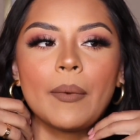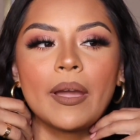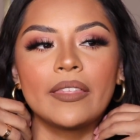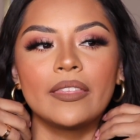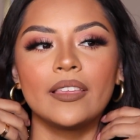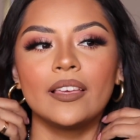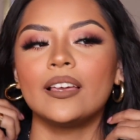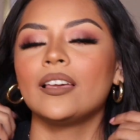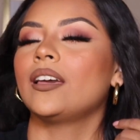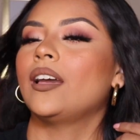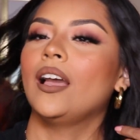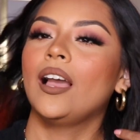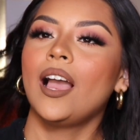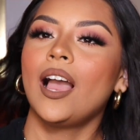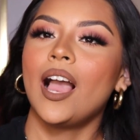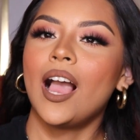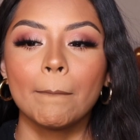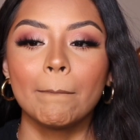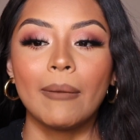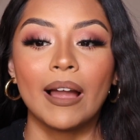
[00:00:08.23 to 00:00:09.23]
I think
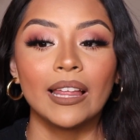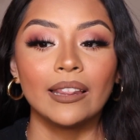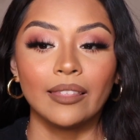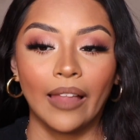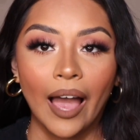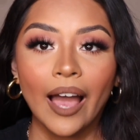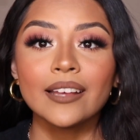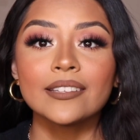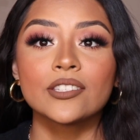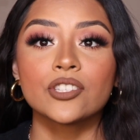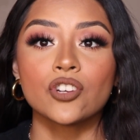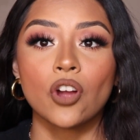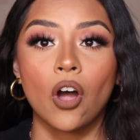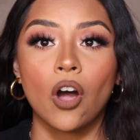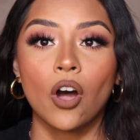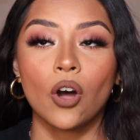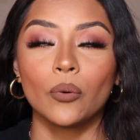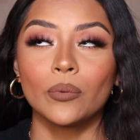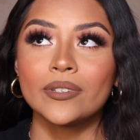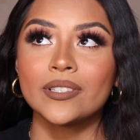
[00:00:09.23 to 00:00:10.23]
my last
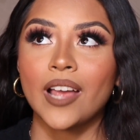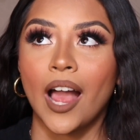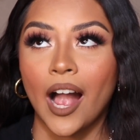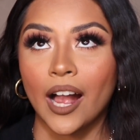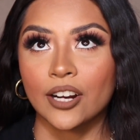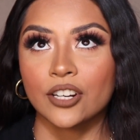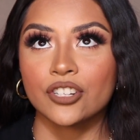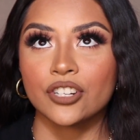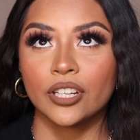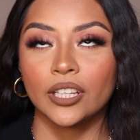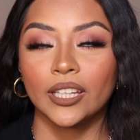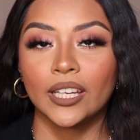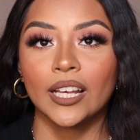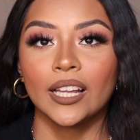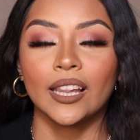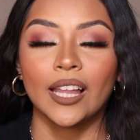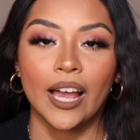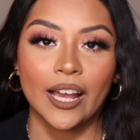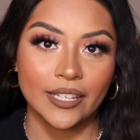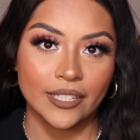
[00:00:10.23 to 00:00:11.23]
haul was actually
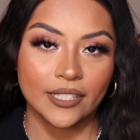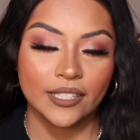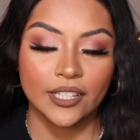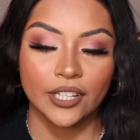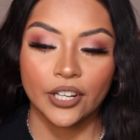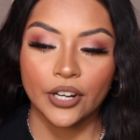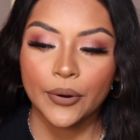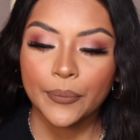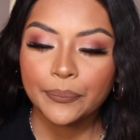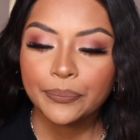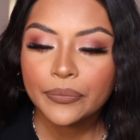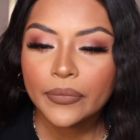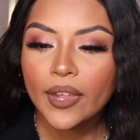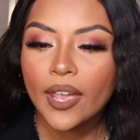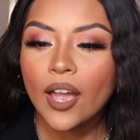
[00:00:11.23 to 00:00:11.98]
last year,